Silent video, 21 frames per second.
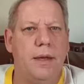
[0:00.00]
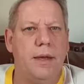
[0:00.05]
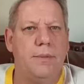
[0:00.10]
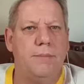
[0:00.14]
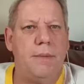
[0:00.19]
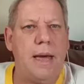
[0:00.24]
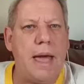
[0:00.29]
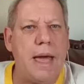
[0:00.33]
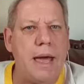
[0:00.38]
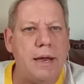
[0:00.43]

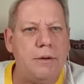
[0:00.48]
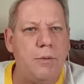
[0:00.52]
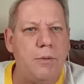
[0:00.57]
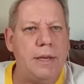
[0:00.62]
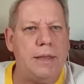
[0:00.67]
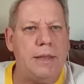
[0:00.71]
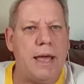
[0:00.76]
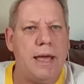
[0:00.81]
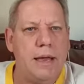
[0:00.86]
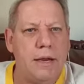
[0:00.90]
Man,
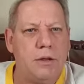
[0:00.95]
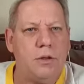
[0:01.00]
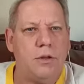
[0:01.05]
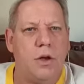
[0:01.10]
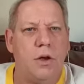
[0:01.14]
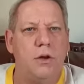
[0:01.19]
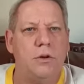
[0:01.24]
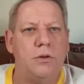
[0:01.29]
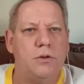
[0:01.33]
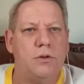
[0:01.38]
when they
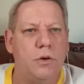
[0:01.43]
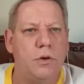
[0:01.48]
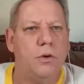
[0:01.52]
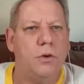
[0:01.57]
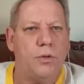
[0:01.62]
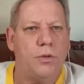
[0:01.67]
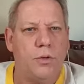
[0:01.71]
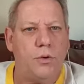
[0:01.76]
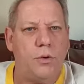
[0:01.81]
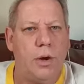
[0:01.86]
turn two
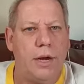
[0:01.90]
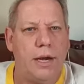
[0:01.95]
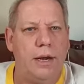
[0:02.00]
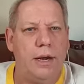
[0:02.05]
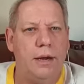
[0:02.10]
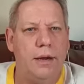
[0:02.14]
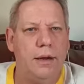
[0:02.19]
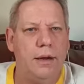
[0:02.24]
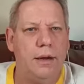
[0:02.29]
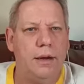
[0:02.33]
or
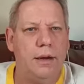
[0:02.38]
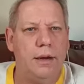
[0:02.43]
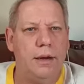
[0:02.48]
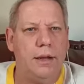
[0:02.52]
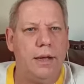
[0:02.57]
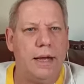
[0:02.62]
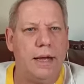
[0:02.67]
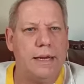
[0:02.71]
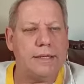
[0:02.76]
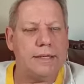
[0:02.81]
three,
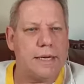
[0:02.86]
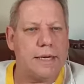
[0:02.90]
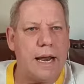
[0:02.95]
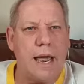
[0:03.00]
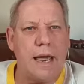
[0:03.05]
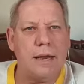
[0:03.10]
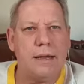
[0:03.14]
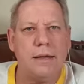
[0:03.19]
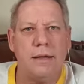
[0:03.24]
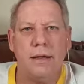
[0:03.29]
it's
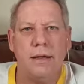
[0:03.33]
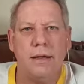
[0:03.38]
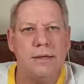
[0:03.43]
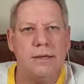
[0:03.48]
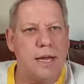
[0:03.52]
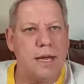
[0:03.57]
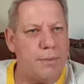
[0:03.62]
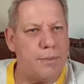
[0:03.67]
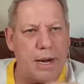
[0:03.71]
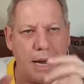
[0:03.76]
like
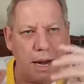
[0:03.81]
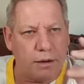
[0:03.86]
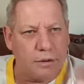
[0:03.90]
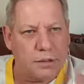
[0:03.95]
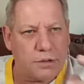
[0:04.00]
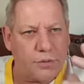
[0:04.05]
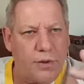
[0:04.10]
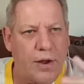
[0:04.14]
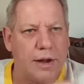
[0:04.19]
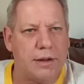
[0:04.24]
somebody
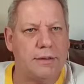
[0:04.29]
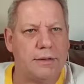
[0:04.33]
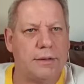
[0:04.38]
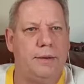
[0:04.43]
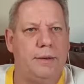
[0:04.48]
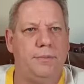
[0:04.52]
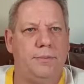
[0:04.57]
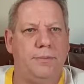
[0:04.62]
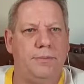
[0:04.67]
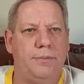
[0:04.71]
else found them.